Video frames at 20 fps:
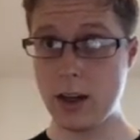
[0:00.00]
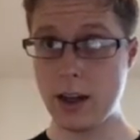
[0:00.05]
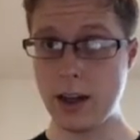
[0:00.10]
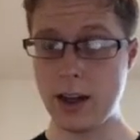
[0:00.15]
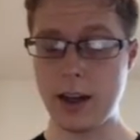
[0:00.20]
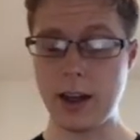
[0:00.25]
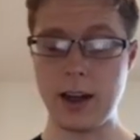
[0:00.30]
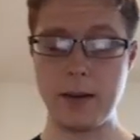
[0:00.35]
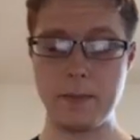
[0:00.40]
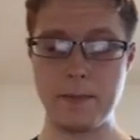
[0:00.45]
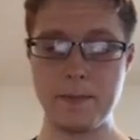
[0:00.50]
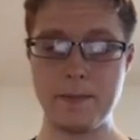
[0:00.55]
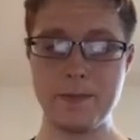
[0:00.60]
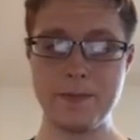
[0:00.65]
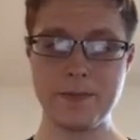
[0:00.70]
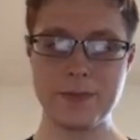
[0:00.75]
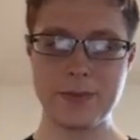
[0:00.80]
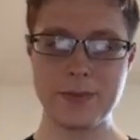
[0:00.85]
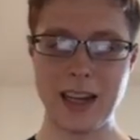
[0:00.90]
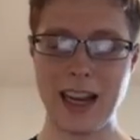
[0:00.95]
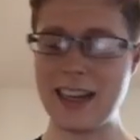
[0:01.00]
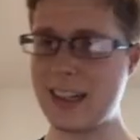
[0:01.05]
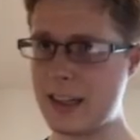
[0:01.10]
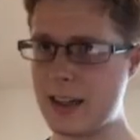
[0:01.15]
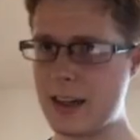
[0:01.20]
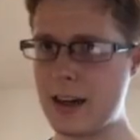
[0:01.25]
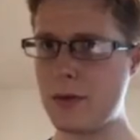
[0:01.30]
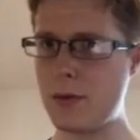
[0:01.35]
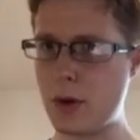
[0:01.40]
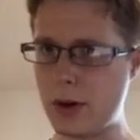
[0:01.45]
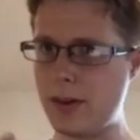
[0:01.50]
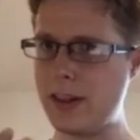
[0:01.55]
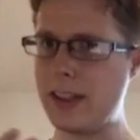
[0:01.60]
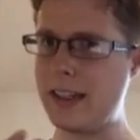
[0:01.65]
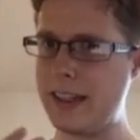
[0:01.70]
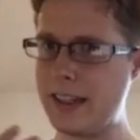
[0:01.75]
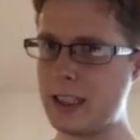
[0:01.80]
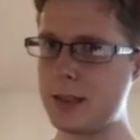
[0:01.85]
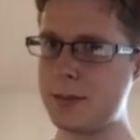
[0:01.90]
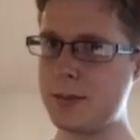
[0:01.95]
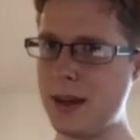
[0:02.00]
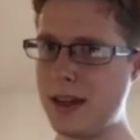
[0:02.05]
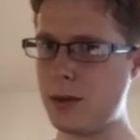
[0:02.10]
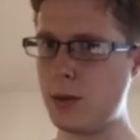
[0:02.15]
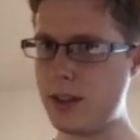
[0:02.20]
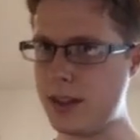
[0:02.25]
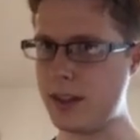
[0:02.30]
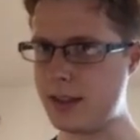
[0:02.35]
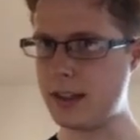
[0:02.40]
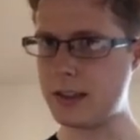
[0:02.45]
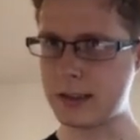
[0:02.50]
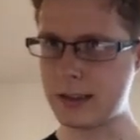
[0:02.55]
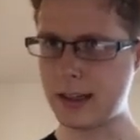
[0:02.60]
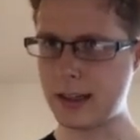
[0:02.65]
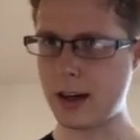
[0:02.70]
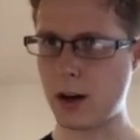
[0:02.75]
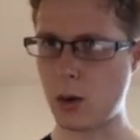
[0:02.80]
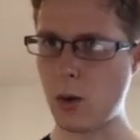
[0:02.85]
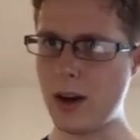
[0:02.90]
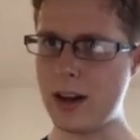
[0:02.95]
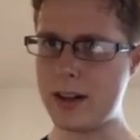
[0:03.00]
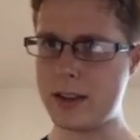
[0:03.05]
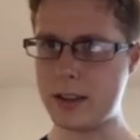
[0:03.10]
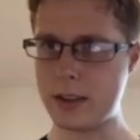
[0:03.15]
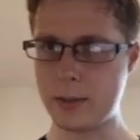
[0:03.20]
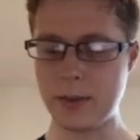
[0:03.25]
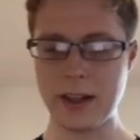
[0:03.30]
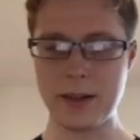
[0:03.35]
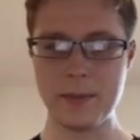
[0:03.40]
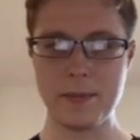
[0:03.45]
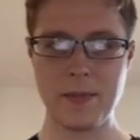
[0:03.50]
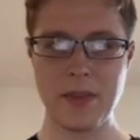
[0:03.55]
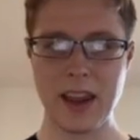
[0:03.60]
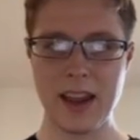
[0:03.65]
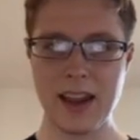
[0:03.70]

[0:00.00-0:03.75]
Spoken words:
I guess I never really explained what the dense layer was, but